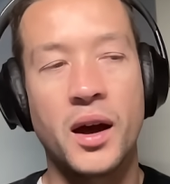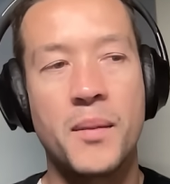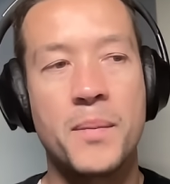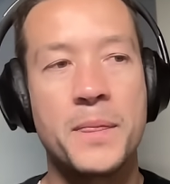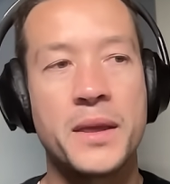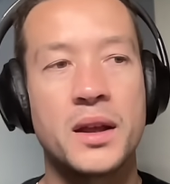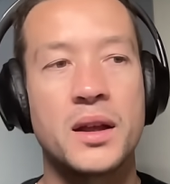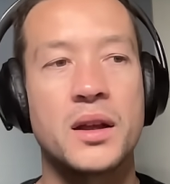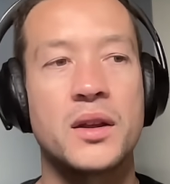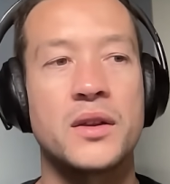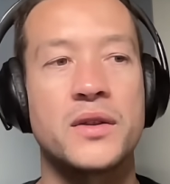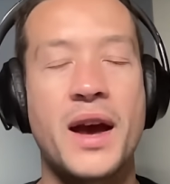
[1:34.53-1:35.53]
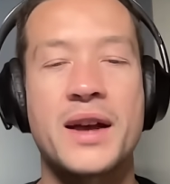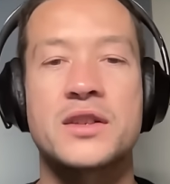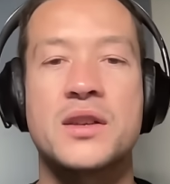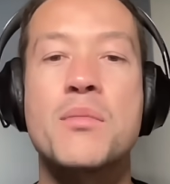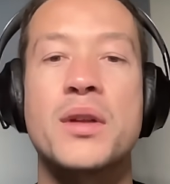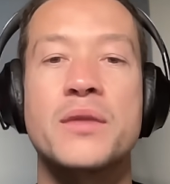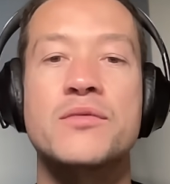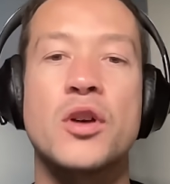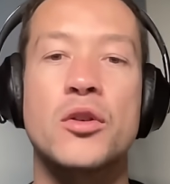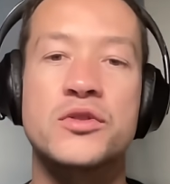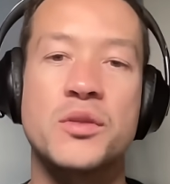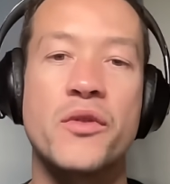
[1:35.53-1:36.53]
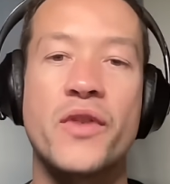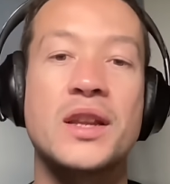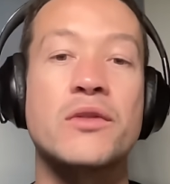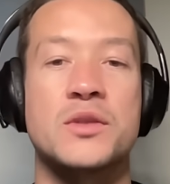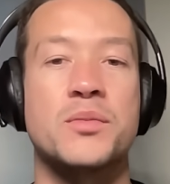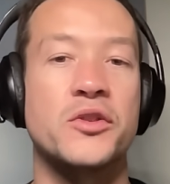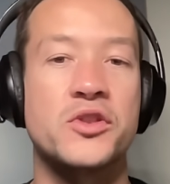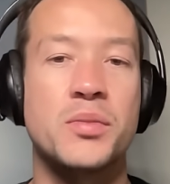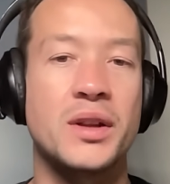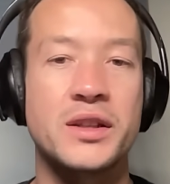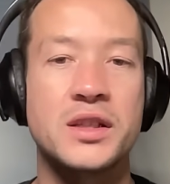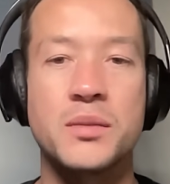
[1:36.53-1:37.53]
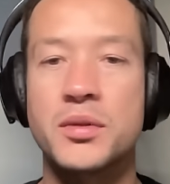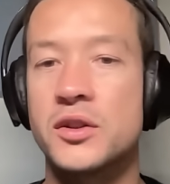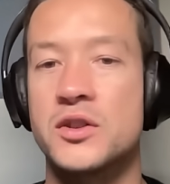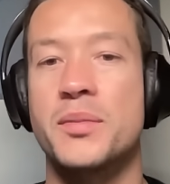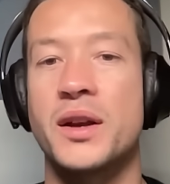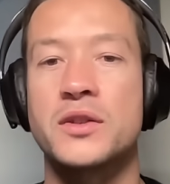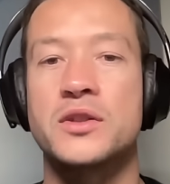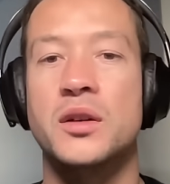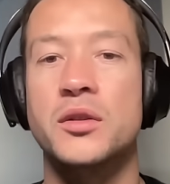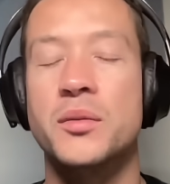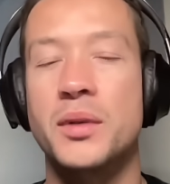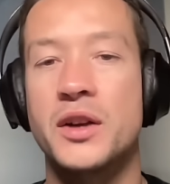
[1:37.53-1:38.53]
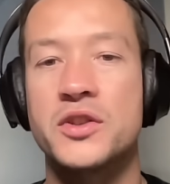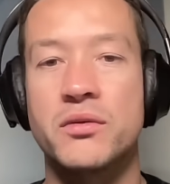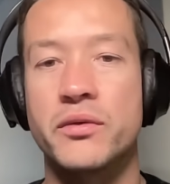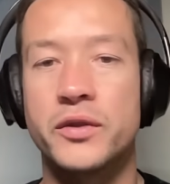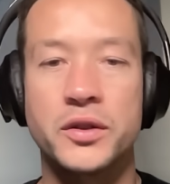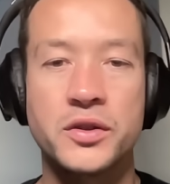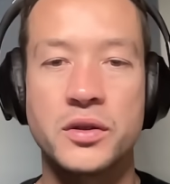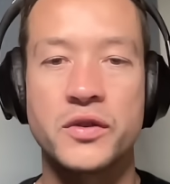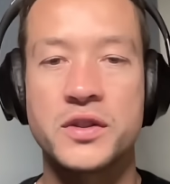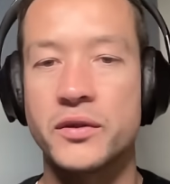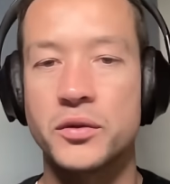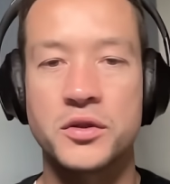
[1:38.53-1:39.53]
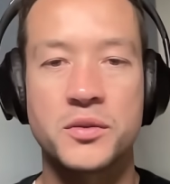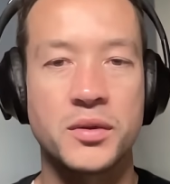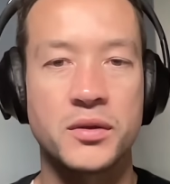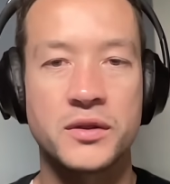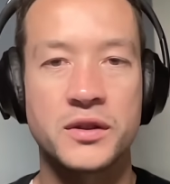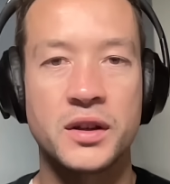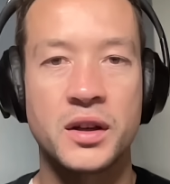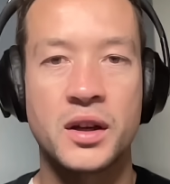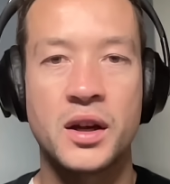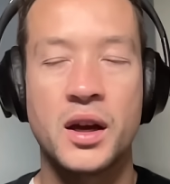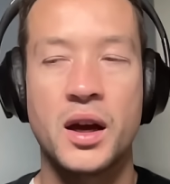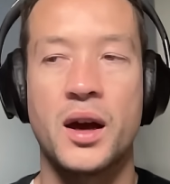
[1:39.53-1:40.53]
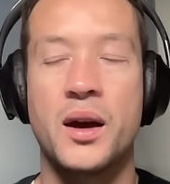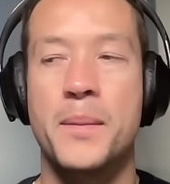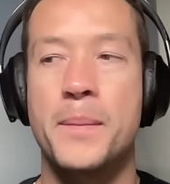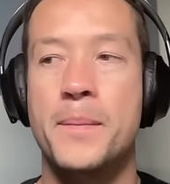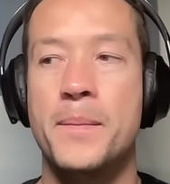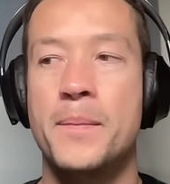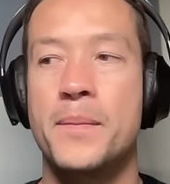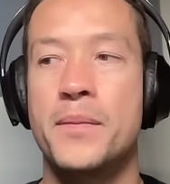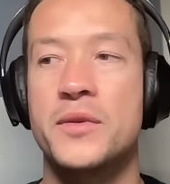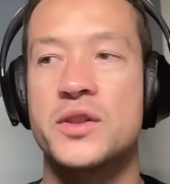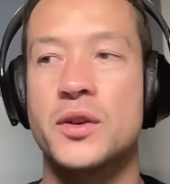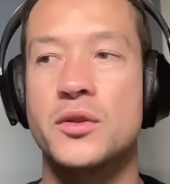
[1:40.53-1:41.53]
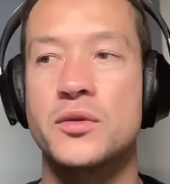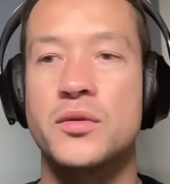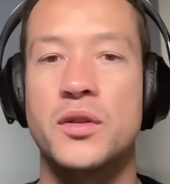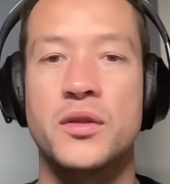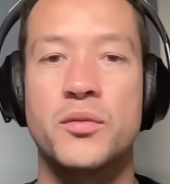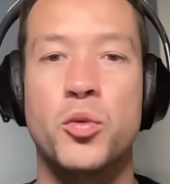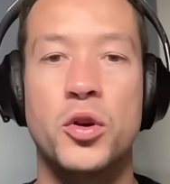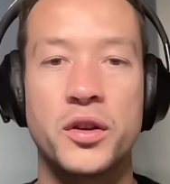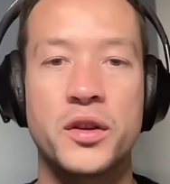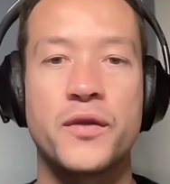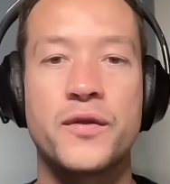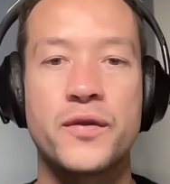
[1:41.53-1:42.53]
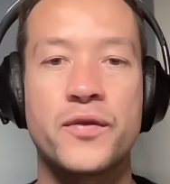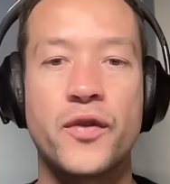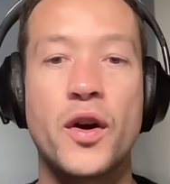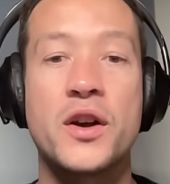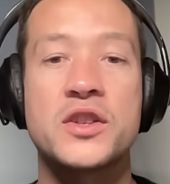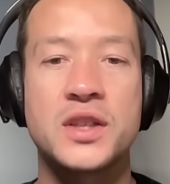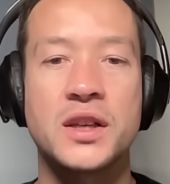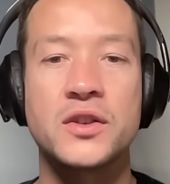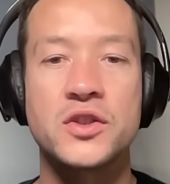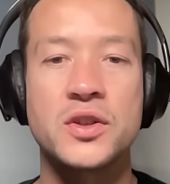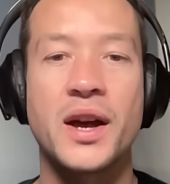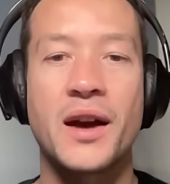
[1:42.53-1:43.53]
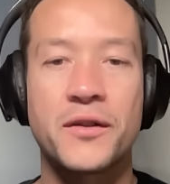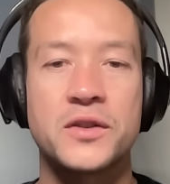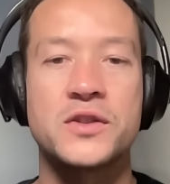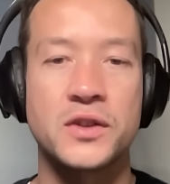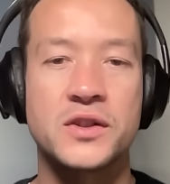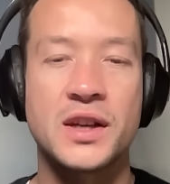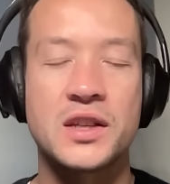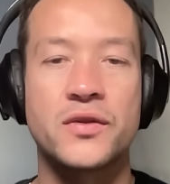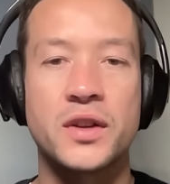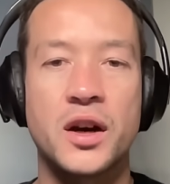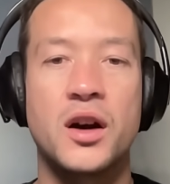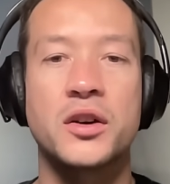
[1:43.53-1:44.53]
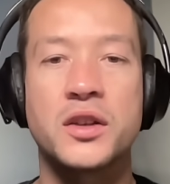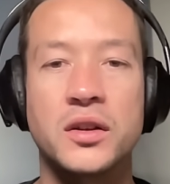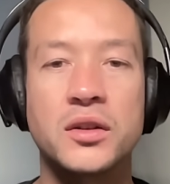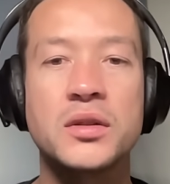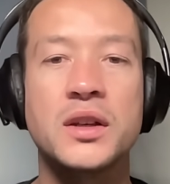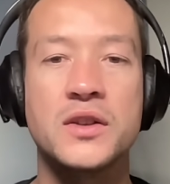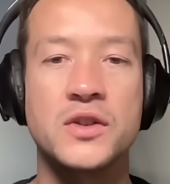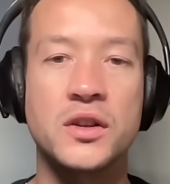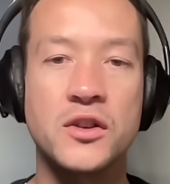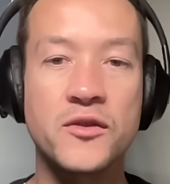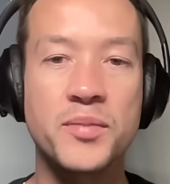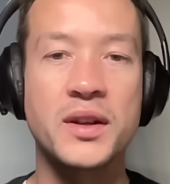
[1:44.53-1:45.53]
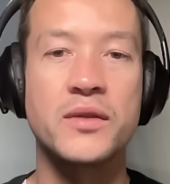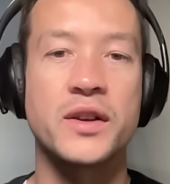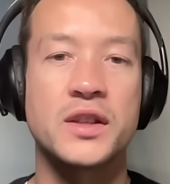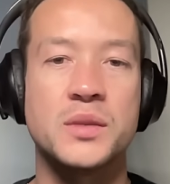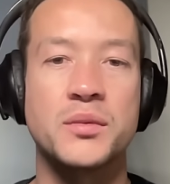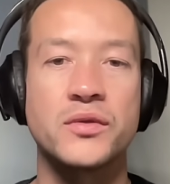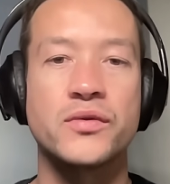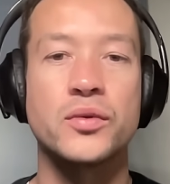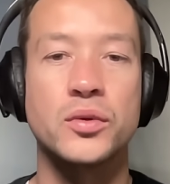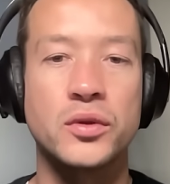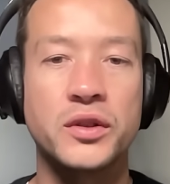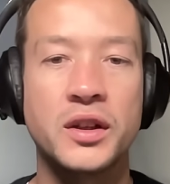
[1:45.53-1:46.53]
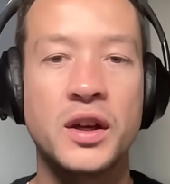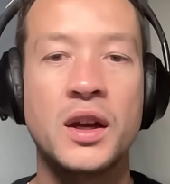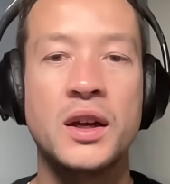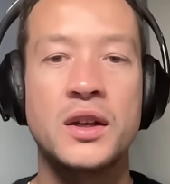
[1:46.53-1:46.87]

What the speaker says: That simply absolves them of any responsibility because the banks aren't obliged to refund you for civil disputes. So one of the first things you have to successfully argue is that you've been a victim of fraud.